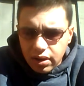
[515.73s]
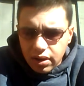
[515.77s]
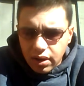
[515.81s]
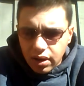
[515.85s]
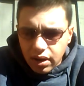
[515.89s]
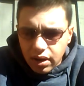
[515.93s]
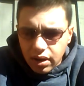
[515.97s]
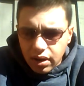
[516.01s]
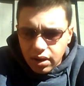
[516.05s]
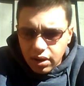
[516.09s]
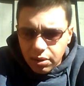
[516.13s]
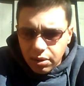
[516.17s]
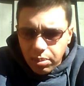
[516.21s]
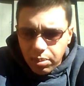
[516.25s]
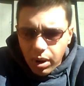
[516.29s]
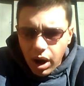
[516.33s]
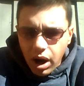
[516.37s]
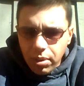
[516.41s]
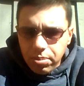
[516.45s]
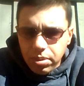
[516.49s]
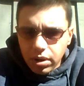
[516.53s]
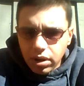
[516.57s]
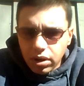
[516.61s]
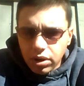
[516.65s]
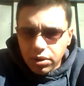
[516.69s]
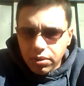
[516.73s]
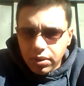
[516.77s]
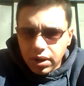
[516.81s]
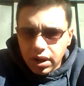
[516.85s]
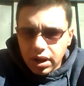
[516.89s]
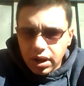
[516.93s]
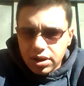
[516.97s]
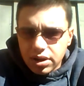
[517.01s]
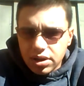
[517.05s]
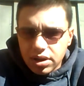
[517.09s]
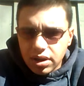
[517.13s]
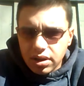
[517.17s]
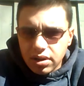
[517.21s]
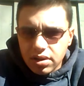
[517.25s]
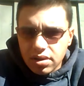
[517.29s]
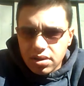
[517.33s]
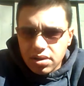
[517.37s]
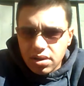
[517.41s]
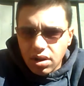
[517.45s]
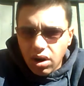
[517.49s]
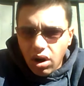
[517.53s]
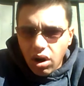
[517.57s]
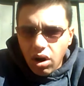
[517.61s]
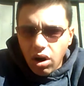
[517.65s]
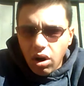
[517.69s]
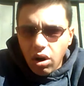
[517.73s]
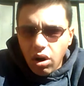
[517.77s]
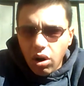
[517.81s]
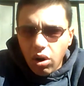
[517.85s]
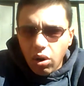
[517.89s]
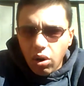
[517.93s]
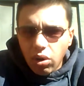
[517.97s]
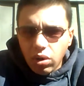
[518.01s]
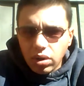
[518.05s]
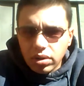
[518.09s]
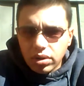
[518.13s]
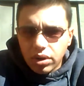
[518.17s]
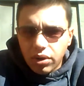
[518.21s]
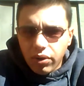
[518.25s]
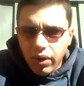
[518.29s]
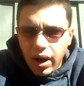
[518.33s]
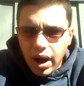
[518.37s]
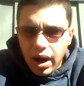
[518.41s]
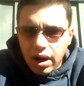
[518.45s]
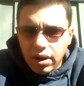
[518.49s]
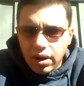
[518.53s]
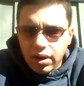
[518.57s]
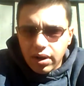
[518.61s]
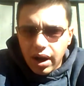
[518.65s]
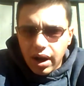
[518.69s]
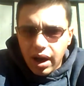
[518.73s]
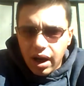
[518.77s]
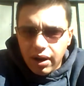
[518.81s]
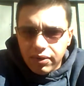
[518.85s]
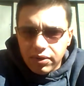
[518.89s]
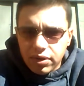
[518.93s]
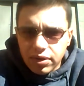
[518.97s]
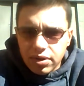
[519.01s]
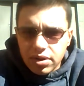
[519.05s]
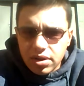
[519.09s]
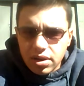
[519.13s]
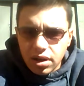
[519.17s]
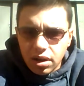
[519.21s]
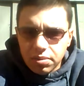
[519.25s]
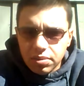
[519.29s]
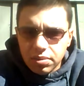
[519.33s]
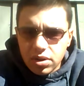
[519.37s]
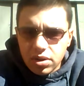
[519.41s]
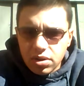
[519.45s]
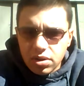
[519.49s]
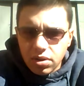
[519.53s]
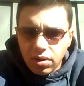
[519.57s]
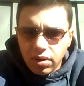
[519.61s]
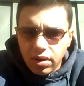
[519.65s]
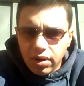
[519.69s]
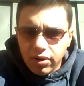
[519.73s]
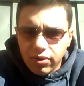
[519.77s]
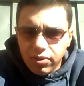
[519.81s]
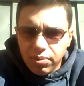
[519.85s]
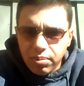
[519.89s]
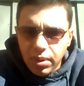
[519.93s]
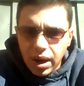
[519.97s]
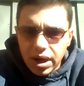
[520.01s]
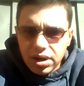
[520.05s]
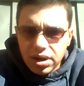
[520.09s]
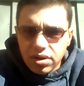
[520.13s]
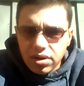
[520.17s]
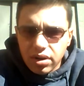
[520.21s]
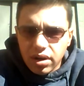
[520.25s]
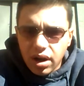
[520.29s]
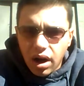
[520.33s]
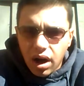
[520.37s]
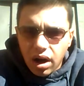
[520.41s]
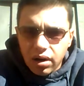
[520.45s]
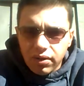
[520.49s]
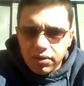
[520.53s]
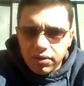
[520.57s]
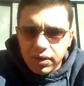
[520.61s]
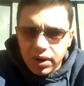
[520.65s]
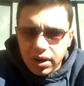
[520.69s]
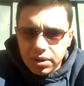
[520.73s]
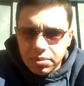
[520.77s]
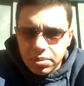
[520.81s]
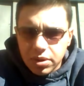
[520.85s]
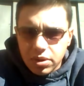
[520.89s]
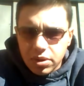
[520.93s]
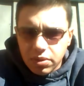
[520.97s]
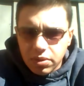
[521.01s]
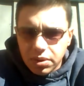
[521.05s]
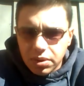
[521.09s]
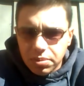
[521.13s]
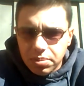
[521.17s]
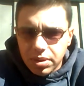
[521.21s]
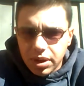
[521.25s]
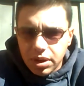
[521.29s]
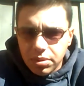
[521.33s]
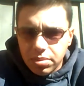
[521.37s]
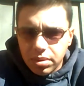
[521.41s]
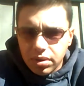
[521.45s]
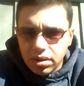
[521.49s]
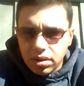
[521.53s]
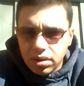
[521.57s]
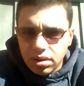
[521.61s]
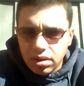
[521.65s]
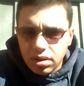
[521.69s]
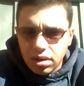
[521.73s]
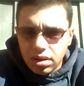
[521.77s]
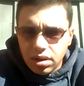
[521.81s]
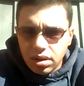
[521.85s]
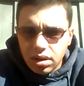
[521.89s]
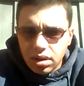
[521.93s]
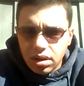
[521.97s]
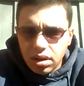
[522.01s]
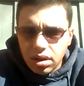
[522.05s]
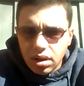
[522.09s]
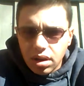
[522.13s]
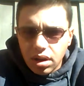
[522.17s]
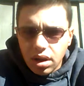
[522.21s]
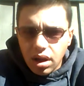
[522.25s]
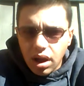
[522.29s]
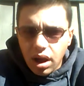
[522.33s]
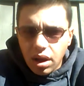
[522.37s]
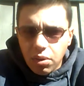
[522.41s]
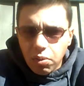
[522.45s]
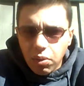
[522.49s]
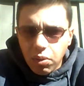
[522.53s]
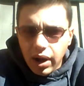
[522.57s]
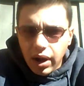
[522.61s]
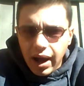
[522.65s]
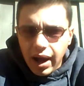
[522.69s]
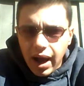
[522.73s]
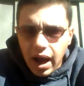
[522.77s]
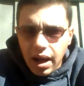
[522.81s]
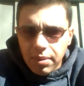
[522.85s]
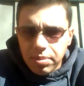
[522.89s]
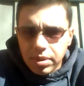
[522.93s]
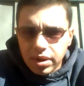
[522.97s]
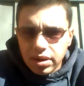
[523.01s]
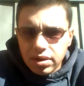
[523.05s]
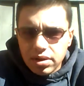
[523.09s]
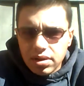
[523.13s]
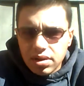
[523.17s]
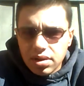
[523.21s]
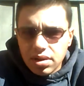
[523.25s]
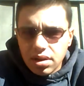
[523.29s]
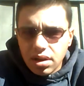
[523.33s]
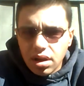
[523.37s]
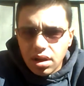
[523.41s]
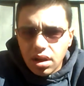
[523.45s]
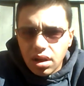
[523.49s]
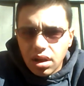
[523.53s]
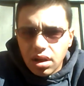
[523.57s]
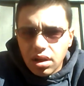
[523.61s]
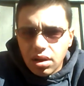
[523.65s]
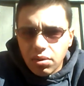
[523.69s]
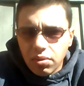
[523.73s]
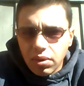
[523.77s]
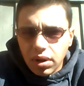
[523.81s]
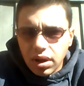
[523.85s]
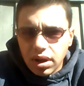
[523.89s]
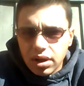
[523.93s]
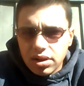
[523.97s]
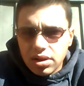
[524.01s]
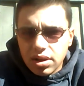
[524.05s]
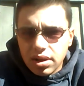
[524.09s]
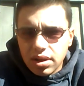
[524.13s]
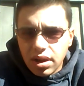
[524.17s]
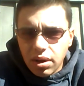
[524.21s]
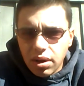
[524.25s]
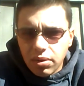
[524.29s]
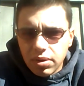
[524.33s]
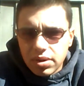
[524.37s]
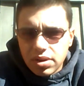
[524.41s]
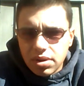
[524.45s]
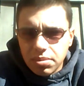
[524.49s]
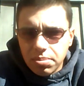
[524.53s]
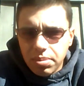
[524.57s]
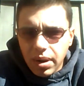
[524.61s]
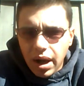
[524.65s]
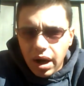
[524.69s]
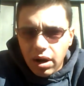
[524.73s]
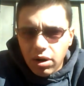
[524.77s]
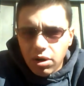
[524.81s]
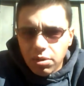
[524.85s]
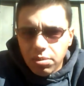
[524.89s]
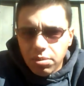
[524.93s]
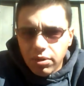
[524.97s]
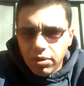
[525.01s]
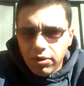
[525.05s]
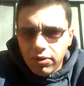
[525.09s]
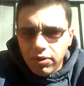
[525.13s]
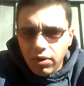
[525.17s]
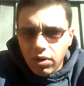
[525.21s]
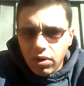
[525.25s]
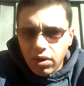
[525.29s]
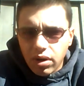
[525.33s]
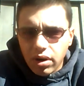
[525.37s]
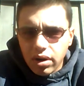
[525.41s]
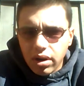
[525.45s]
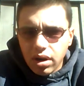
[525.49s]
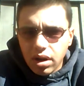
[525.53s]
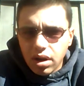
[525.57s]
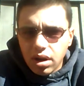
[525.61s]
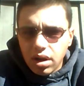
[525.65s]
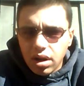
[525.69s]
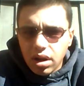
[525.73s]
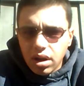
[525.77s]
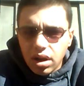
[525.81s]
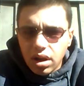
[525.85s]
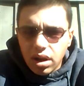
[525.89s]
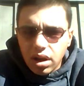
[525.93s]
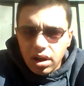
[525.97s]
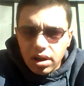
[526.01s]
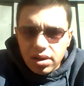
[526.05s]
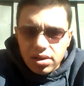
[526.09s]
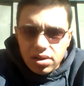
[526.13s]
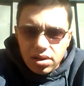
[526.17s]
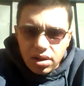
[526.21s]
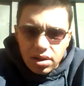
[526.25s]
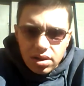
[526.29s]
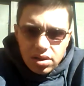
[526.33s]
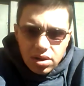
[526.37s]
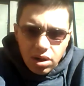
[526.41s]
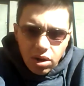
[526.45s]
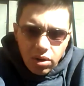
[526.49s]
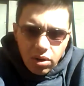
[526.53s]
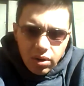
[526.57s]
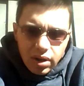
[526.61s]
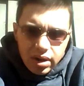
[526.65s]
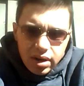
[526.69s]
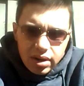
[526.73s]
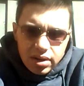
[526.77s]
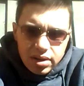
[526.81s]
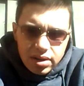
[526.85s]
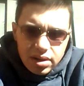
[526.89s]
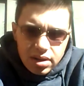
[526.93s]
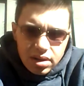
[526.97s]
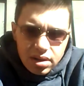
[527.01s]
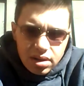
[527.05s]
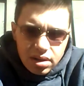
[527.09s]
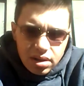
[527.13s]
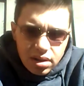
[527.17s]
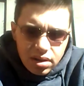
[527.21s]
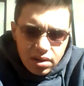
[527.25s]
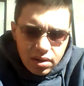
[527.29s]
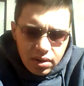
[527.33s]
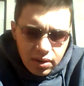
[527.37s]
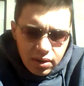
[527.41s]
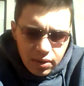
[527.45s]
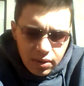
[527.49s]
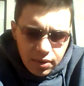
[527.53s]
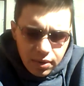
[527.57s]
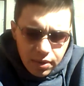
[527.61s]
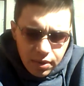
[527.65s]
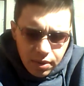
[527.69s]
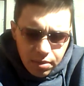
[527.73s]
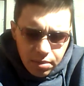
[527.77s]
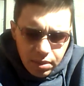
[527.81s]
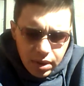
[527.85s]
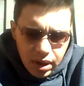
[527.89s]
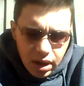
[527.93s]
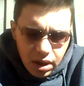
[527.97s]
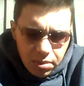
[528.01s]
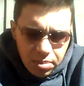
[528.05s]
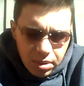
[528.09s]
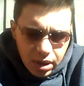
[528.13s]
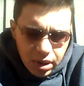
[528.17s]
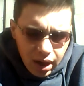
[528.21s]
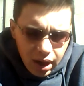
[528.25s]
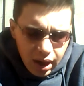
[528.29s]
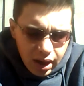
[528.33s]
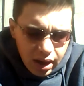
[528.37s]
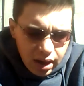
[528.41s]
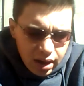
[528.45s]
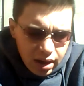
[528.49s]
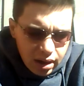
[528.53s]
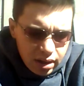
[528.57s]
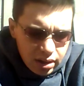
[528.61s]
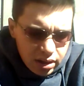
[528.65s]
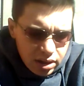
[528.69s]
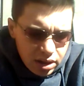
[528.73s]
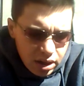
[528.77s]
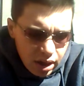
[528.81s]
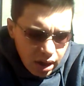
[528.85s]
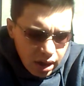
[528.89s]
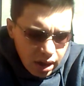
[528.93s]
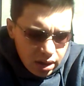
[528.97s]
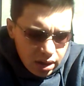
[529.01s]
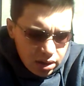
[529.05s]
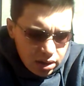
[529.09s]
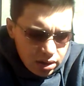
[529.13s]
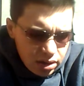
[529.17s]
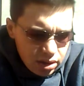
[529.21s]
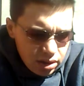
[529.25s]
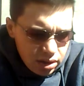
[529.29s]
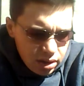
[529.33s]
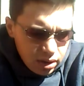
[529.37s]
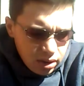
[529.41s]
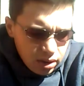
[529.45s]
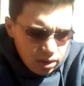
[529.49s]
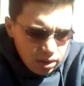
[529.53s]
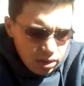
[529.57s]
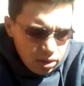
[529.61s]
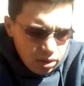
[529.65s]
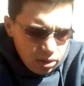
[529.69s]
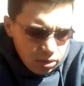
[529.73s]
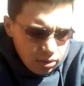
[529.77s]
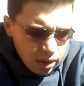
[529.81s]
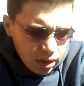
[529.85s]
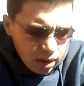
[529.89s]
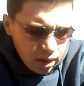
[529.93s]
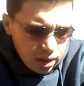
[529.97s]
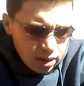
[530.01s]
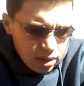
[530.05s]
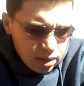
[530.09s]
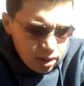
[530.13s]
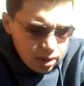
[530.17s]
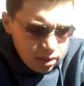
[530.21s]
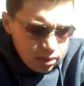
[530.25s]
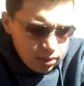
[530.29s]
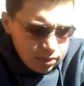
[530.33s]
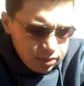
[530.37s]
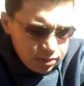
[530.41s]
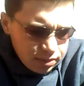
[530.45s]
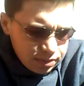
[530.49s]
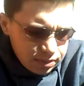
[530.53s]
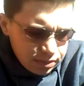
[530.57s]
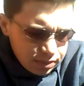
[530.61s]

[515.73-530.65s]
the popular religions all hold ground after some sort of major conflict between people. And what happens? The religion that was in power before is always manipulated and changed to the new religion